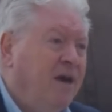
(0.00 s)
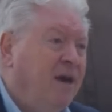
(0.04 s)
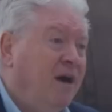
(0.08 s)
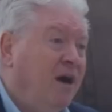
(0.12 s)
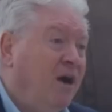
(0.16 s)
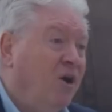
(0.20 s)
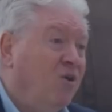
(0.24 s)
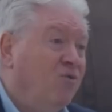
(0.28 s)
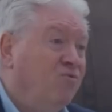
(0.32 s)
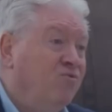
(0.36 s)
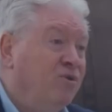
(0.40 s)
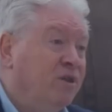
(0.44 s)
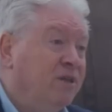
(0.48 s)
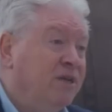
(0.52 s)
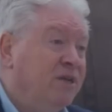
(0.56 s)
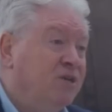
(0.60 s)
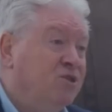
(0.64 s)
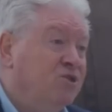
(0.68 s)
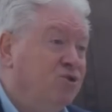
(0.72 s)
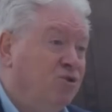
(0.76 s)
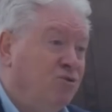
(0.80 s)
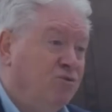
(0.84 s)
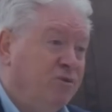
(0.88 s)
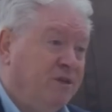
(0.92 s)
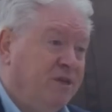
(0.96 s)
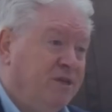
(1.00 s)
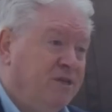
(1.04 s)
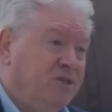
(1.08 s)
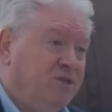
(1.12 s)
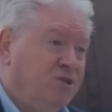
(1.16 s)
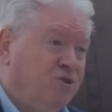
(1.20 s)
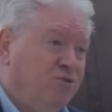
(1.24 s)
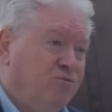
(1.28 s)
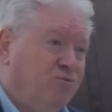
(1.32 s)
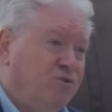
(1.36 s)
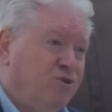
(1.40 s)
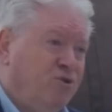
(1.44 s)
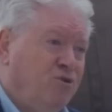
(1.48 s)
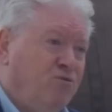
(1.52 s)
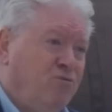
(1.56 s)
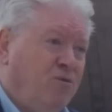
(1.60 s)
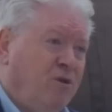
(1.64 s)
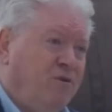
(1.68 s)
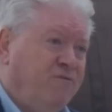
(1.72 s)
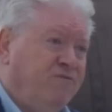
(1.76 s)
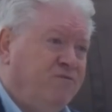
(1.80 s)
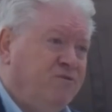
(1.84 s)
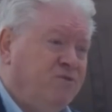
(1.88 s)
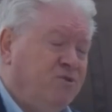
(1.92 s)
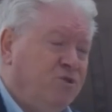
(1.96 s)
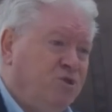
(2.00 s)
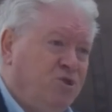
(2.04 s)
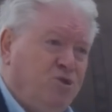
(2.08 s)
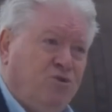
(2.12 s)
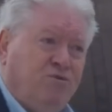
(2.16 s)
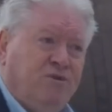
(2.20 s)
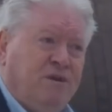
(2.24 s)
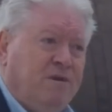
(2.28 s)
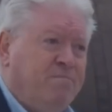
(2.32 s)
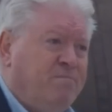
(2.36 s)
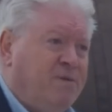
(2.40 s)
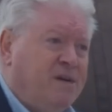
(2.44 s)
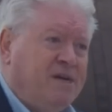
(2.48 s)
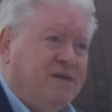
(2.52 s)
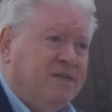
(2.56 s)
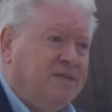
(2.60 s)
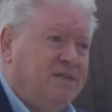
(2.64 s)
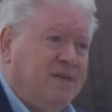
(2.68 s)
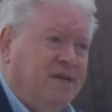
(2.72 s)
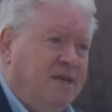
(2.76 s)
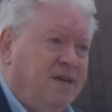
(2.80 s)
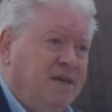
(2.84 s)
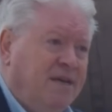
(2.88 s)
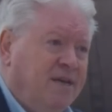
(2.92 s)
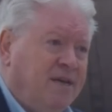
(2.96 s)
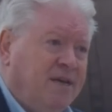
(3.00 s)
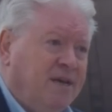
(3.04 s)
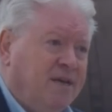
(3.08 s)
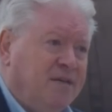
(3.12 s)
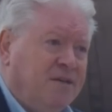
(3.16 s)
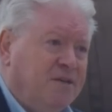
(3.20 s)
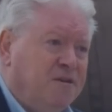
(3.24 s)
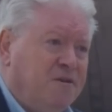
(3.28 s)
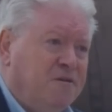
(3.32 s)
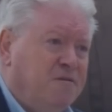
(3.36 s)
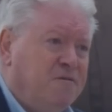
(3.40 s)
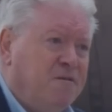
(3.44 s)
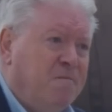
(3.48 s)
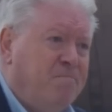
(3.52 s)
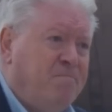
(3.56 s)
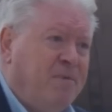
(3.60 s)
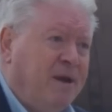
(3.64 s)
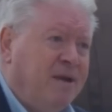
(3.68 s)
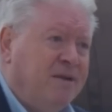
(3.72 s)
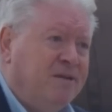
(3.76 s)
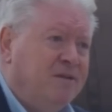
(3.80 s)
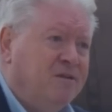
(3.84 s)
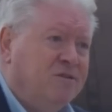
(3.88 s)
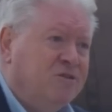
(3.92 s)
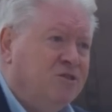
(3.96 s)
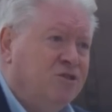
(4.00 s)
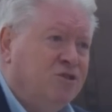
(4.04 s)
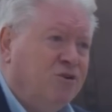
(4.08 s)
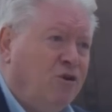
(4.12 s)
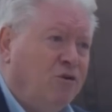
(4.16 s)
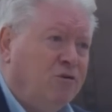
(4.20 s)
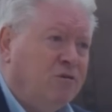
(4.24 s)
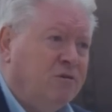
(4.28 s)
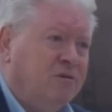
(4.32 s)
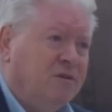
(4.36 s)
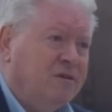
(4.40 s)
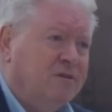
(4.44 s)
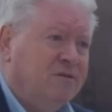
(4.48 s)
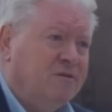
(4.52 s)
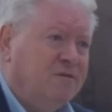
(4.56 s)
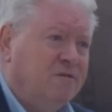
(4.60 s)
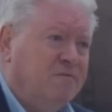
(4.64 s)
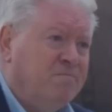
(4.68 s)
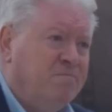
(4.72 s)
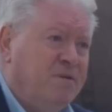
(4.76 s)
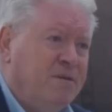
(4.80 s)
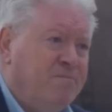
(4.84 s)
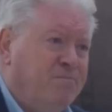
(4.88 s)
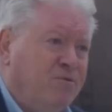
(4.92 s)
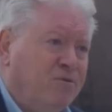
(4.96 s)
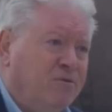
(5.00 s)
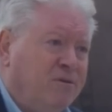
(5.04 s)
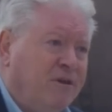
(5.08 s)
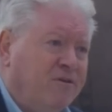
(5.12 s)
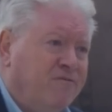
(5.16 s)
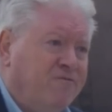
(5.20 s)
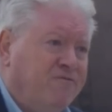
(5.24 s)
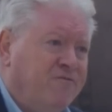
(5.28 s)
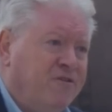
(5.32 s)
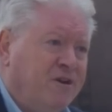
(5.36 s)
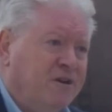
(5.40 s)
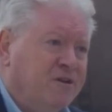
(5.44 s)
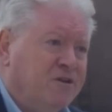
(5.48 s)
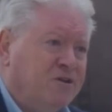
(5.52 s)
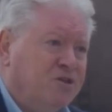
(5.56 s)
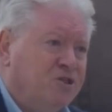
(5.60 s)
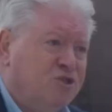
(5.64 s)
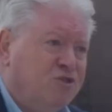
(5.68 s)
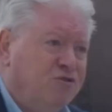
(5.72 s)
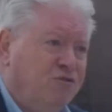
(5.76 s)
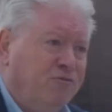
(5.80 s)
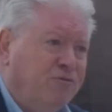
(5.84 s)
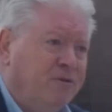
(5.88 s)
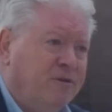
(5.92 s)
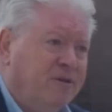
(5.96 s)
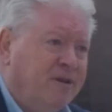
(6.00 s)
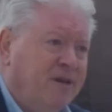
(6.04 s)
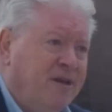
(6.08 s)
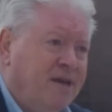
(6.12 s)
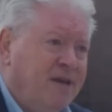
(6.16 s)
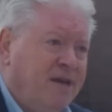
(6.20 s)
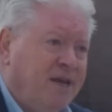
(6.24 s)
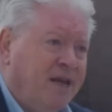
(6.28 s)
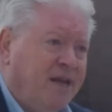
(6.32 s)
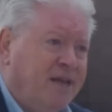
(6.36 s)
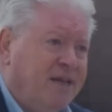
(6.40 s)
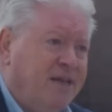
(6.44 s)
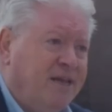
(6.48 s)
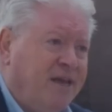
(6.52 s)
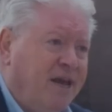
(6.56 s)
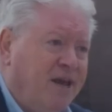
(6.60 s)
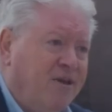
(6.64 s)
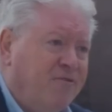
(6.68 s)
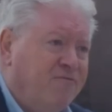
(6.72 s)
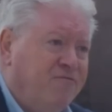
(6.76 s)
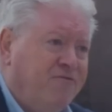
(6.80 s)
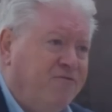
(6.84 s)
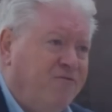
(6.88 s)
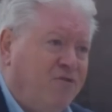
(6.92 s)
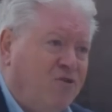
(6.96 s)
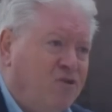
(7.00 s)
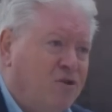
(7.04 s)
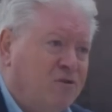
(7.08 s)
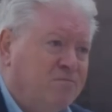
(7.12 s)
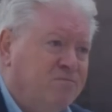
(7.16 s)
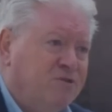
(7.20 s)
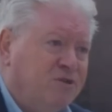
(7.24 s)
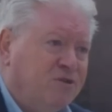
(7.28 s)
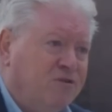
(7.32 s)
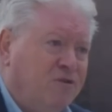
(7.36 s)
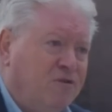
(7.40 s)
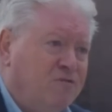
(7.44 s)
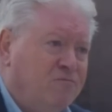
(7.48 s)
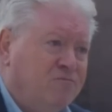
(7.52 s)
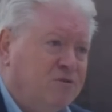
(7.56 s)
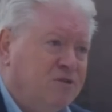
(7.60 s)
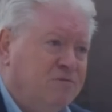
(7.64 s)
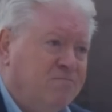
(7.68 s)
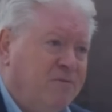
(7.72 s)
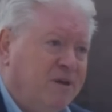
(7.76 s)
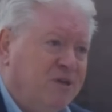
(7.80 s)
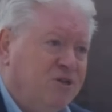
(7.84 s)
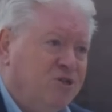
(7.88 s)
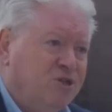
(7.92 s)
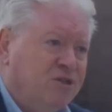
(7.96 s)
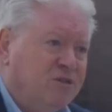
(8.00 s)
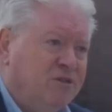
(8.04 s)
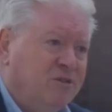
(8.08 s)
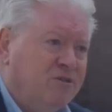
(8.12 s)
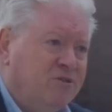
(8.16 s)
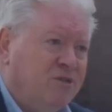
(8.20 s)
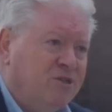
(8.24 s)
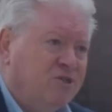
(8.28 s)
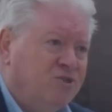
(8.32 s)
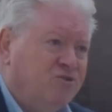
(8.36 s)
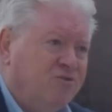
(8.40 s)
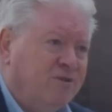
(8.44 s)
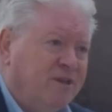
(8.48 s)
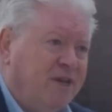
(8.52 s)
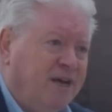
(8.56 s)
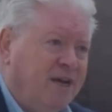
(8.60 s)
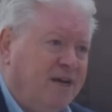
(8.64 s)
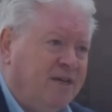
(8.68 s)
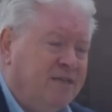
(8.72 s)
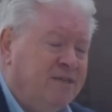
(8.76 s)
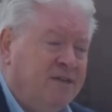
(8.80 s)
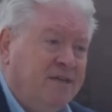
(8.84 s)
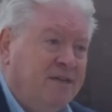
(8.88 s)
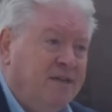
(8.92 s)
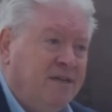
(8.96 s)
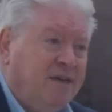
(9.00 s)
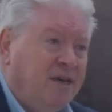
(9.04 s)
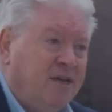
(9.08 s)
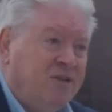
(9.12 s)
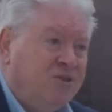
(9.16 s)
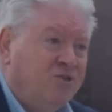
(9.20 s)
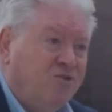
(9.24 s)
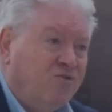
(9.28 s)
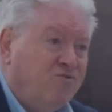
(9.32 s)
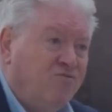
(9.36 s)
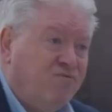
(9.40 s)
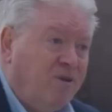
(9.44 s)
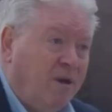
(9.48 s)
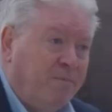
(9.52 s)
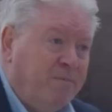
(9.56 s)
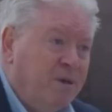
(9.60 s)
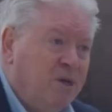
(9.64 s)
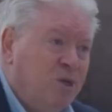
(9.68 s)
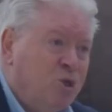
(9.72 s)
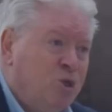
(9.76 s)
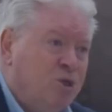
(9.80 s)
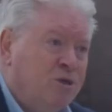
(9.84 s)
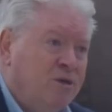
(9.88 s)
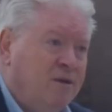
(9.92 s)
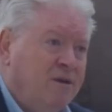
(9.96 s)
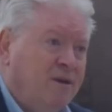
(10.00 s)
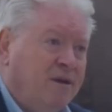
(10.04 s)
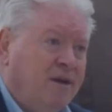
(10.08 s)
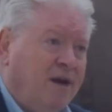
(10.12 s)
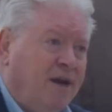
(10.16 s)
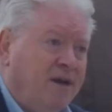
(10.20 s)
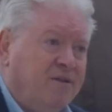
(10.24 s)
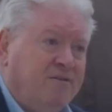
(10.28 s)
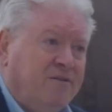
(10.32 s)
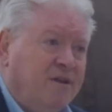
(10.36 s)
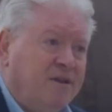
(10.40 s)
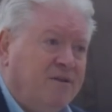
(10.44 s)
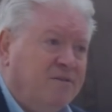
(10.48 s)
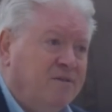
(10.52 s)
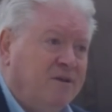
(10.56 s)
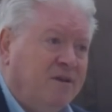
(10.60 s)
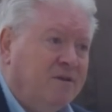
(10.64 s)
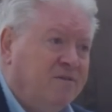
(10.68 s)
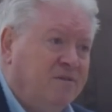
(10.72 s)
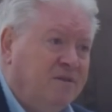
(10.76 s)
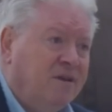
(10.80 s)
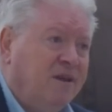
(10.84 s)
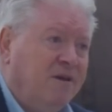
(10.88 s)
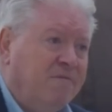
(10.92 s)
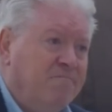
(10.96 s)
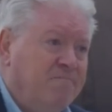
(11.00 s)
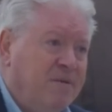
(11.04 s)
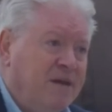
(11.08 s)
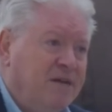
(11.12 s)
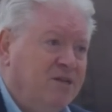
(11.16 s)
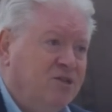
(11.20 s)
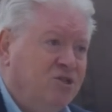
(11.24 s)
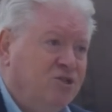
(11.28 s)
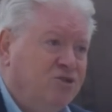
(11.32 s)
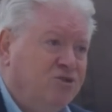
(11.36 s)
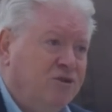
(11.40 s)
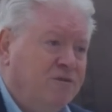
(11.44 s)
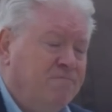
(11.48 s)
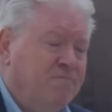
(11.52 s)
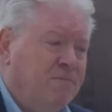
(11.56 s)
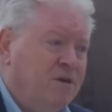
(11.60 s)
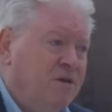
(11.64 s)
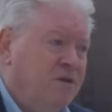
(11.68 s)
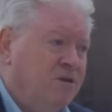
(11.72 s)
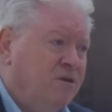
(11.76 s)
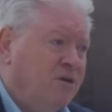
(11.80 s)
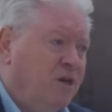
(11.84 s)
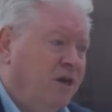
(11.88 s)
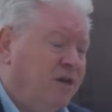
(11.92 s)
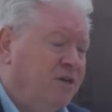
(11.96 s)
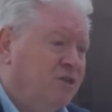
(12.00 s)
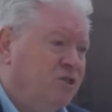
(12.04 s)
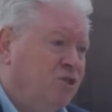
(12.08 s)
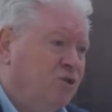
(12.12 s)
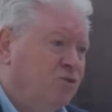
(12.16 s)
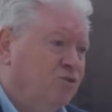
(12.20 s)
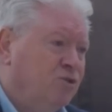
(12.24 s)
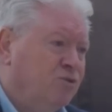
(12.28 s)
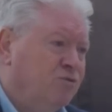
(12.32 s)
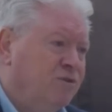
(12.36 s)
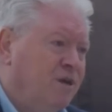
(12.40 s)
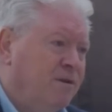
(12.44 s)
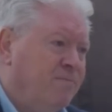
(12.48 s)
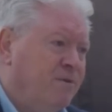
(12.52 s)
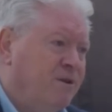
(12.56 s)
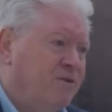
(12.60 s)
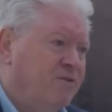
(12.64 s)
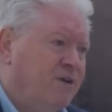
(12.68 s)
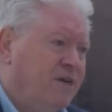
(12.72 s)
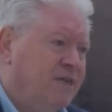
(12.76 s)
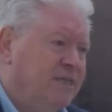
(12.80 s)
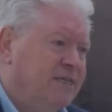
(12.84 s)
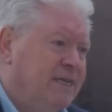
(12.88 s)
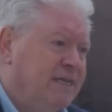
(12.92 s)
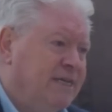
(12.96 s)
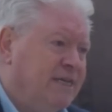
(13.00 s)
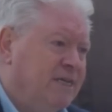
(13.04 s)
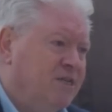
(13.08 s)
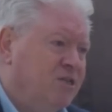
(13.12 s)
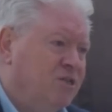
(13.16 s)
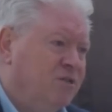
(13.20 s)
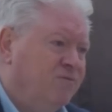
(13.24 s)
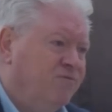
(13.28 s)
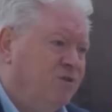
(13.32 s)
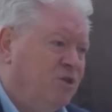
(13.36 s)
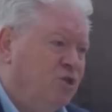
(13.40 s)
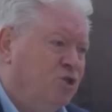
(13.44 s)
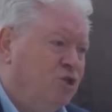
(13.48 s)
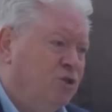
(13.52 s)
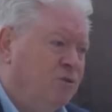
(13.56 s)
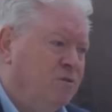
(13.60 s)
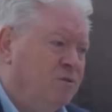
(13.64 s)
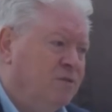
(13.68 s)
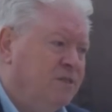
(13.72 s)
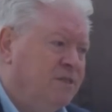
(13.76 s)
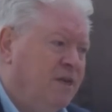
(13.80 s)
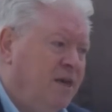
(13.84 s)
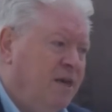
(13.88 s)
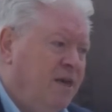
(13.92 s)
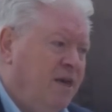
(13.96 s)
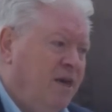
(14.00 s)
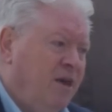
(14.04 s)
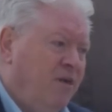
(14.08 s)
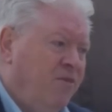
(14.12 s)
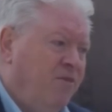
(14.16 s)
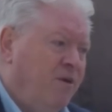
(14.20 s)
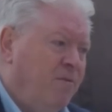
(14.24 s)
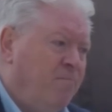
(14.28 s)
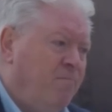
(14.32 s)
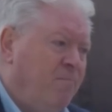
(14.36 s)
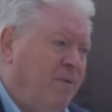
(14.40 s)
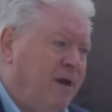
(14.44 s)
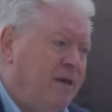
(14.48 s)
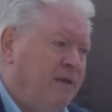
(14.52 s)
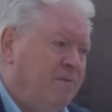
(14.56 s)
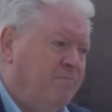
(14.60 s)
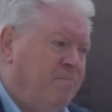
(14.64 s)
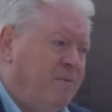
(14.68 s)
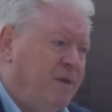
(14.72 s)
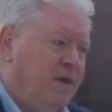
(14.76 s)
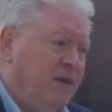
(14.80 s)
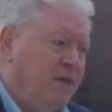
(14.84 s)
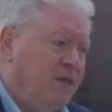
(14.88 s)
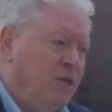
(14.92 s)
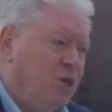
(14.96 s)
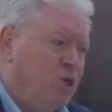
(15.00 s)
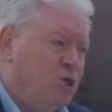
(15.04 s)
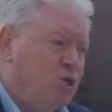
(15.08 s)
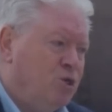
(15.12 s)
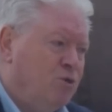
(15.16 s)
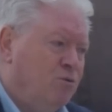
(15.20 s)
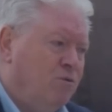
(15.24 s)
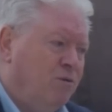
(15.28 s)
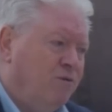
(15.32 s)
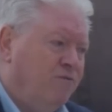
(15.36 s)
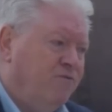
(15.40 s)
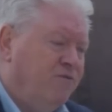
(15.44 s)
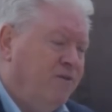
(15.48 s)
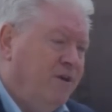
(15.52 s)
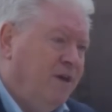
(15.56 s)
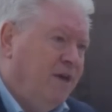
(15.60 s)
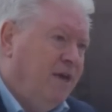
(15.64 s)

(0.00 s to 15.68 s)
are really Tories who would go off to the Tory party in an independent Scotland, and people like Fergus Ewan and Kate Forbes are always mentioned in this regard. Utter rubbish. I think they are mainstream social democratic individuals. There might be an issue of